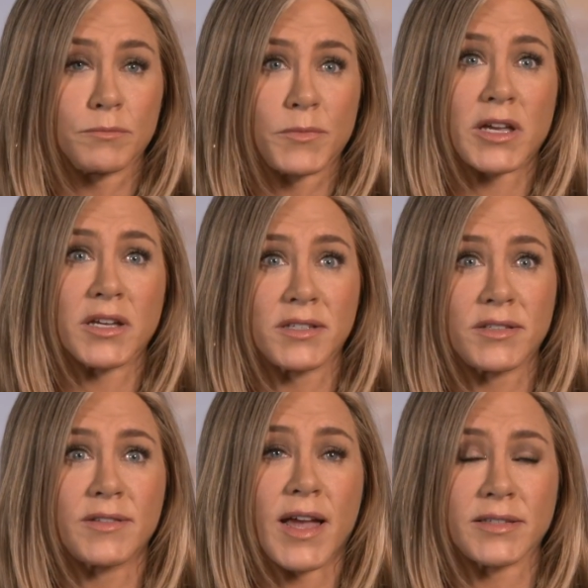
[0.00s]

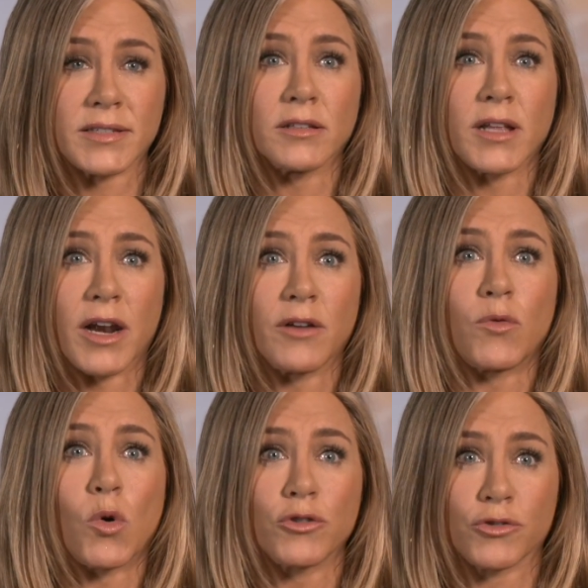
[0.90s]
because that's a lot
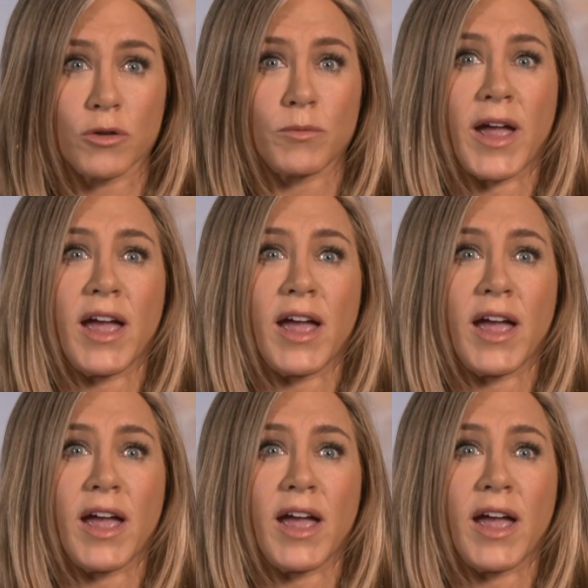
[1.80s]
of wardrobe,